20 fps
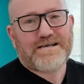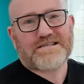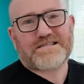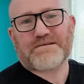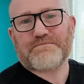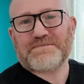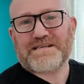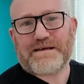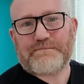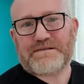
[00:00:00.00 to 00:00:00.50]

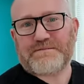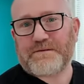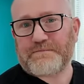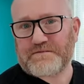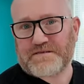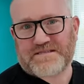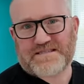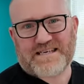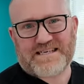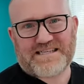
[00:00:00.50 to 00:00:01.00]
Sometimes
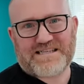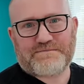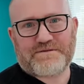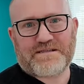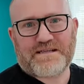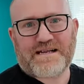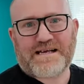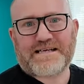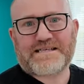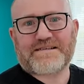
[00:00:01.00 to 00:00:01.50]
people sell them
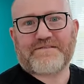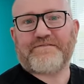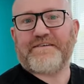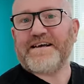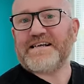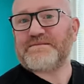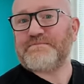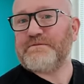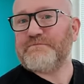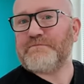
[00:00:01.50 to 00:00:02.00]
on the likes of
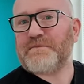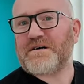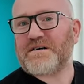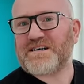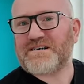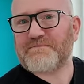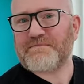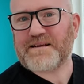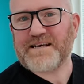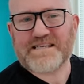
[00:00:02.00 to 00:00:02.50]
Facebook
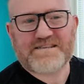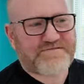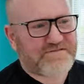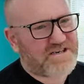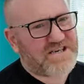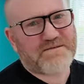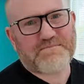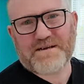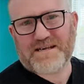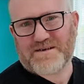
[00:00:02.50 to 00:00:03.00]
Marketplace for
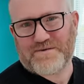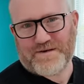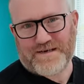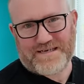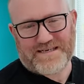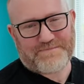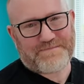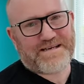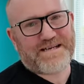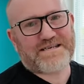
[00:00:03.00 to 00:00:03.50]
a couple of
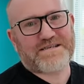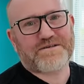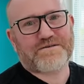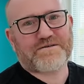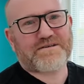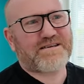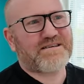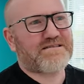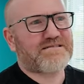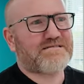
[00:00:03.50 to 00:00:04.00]
quid. I mean, you're
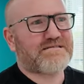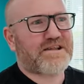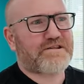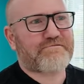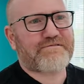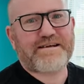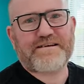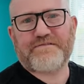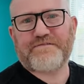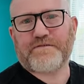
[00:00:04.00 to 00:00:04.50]
talking
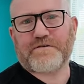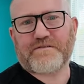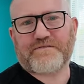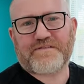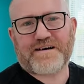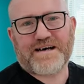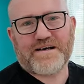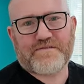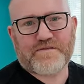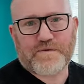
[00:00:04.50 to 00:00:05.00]
3, 4,
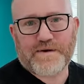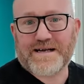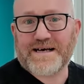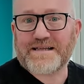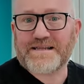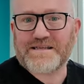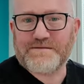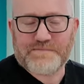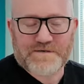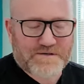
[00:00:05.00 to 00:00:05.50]
5 quid
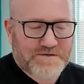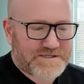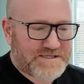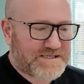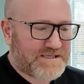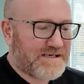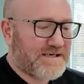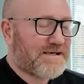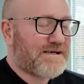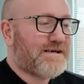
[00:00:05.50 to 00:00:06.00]
at the
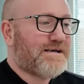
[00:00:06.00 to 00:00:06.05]
most.